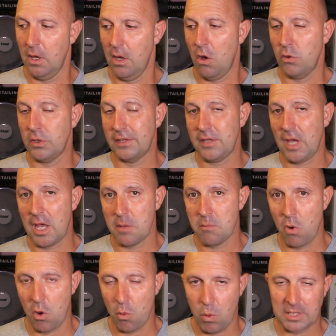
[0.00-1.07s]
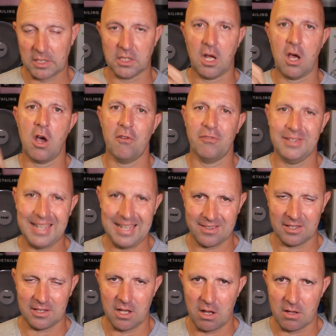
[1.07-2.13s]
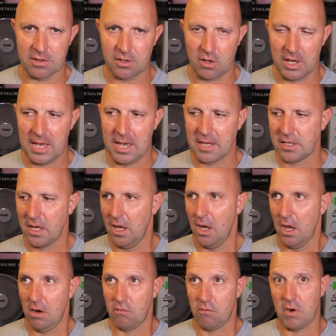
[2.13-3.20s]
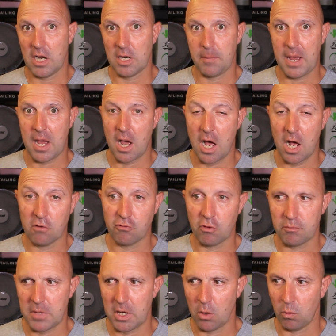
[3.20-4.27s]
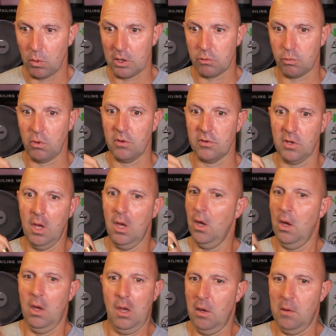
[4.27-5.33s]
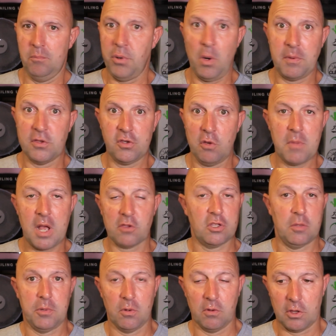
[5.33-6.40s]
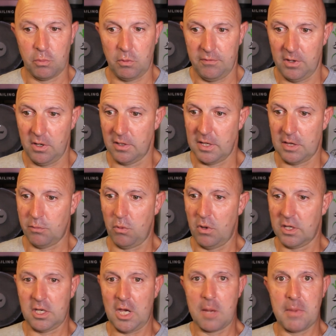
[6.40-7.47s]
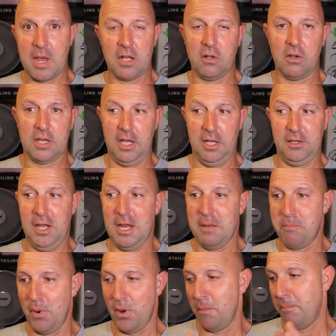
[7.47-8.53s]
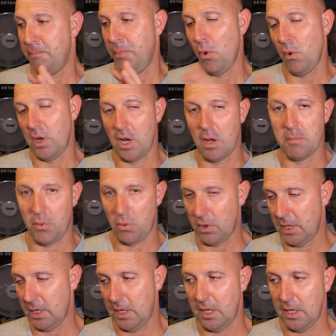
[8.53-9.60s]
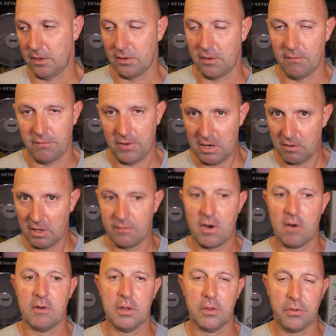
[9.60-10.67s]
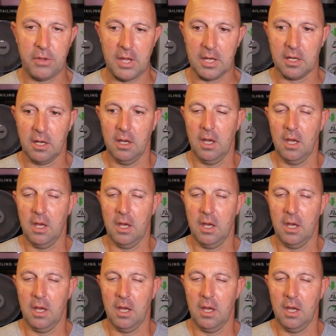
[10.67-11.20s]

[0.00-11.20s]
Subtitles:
On the day in my 1.5 litre Lance, I had around about 100 mil, which was probably too much, to be honest with you, and that's why it came out like it did. But boy, oh boy, it is very, very thick.